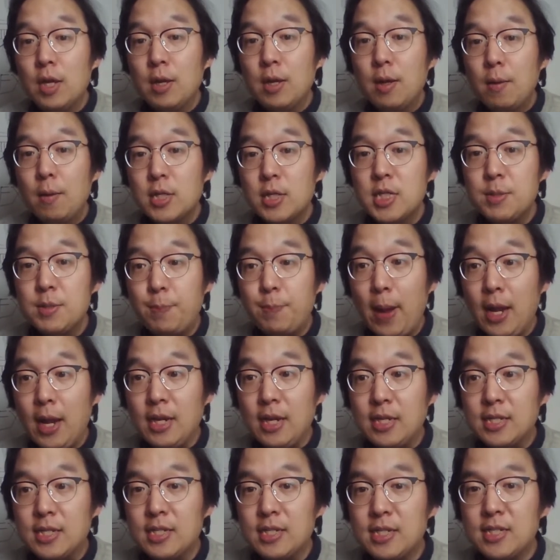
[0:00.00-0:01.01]

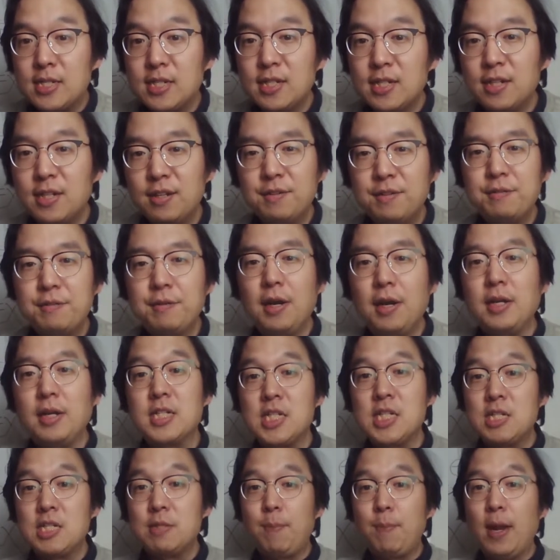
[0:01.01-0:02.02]
Space, right?
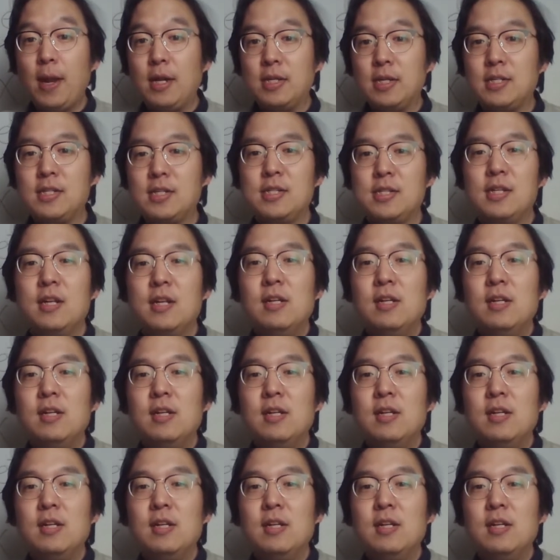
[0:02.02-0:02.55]
Space.